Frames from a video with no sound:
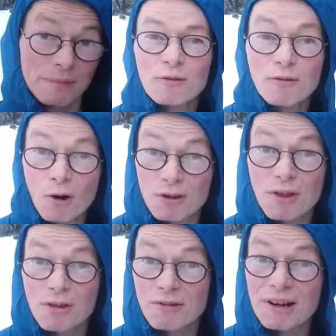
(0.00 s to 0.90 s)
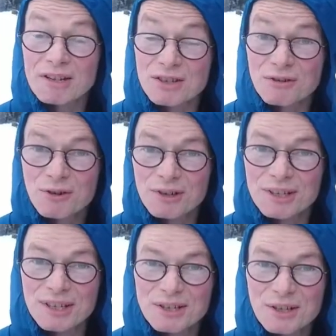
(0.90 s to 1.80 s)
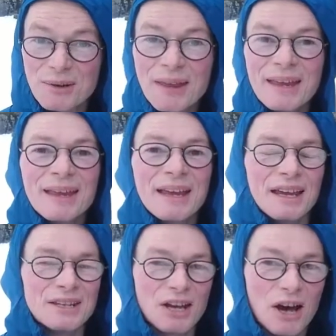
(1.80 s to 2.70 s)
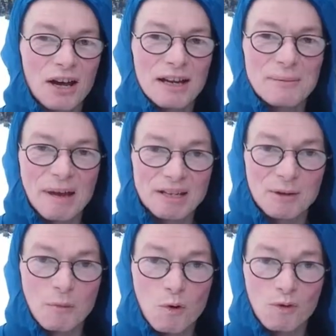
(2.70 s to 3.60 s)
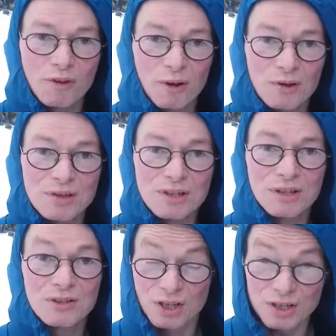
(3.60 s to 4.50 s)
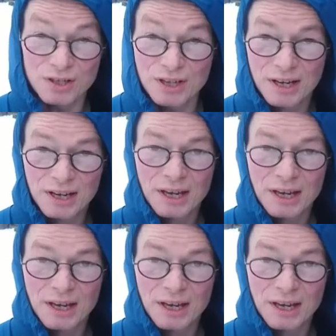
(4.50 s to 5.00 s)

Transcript: The rock that the granite's intruded into is highly metamorphosed schist,